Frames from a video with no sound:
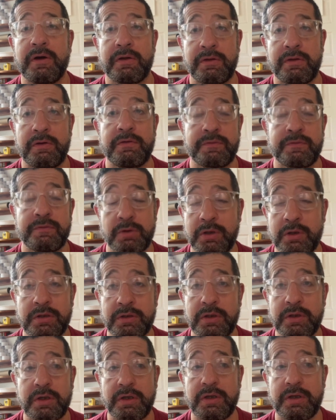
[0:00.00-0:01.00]
although, of
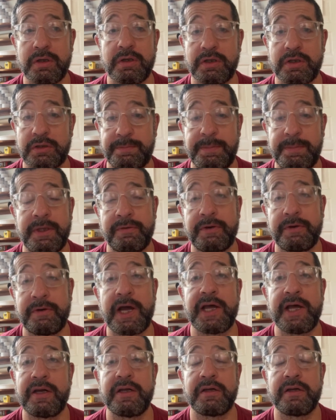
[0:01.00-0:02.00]
course, it's being
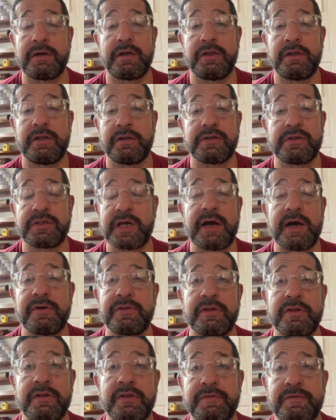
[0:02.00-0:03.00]
read in the
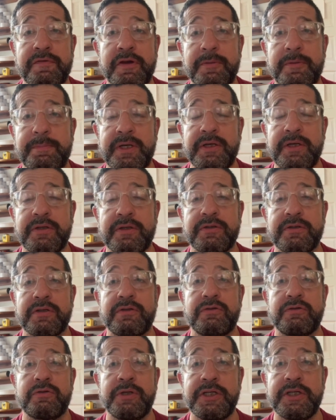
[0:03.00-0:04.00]
South and the Philippines
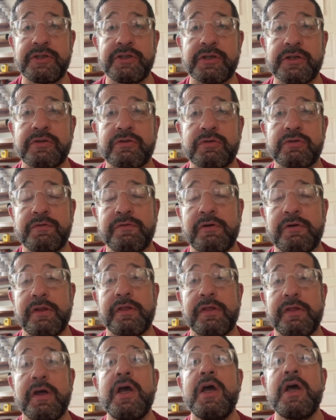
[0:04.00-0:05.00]
and Tunisia and so forth,
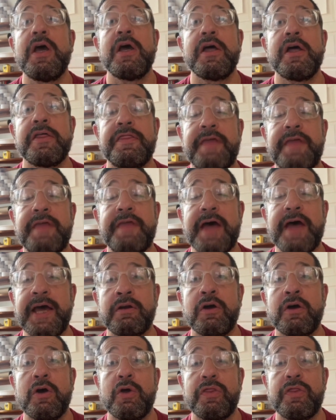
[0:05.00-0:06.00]

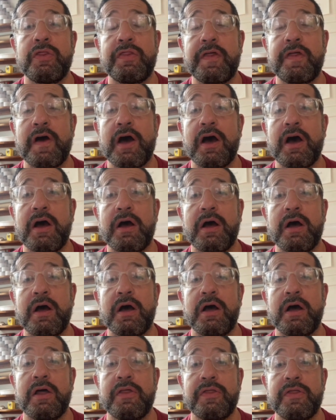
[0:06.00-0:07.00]
then
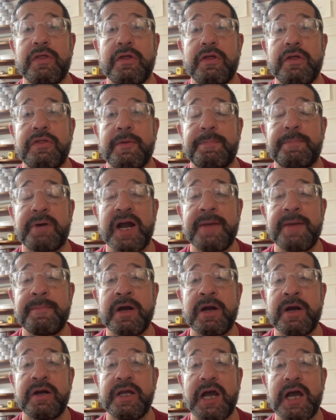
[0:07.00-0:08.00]
the
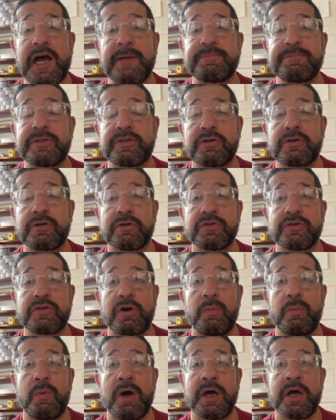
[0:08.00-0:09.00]
primary obstacles
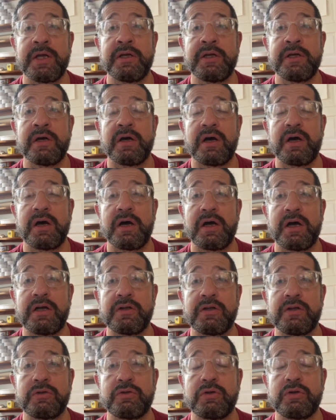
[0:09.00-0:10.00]
are, one,
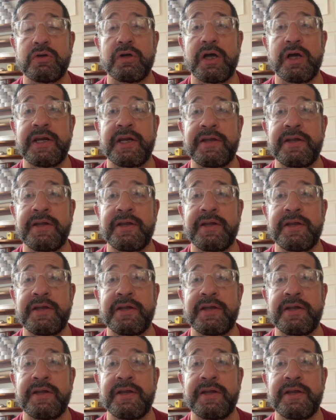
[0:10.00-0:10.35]
an